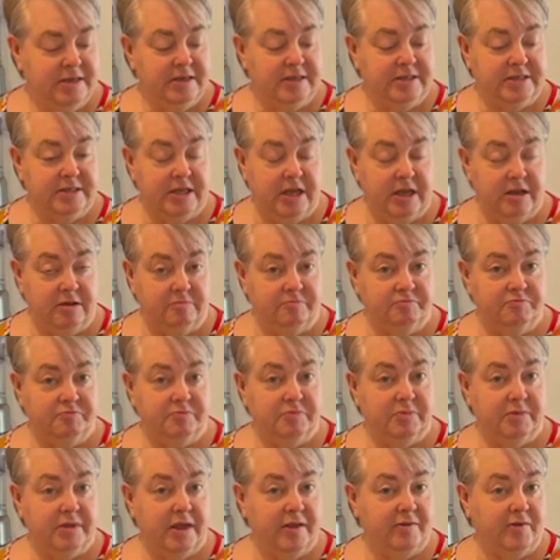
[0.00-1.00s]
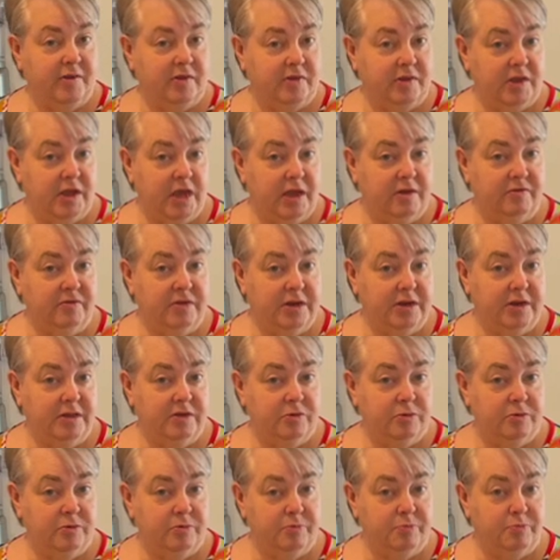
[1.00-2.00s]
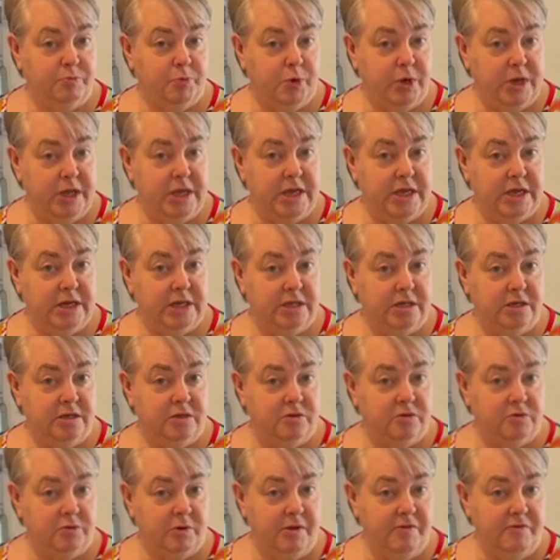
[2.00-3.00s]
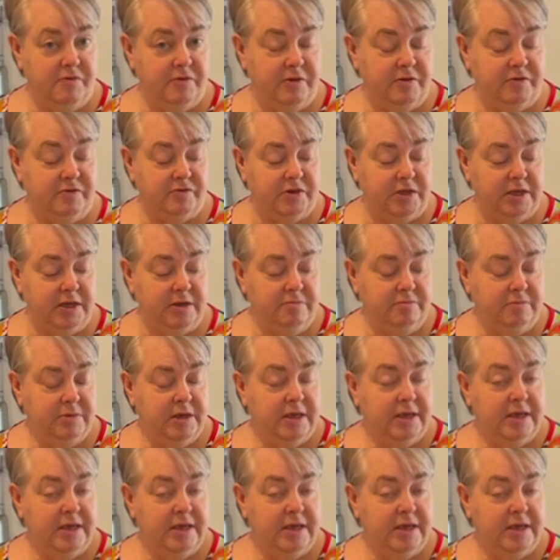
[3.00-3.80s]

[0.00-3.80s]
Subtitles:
So I've got the oven preheated to 350.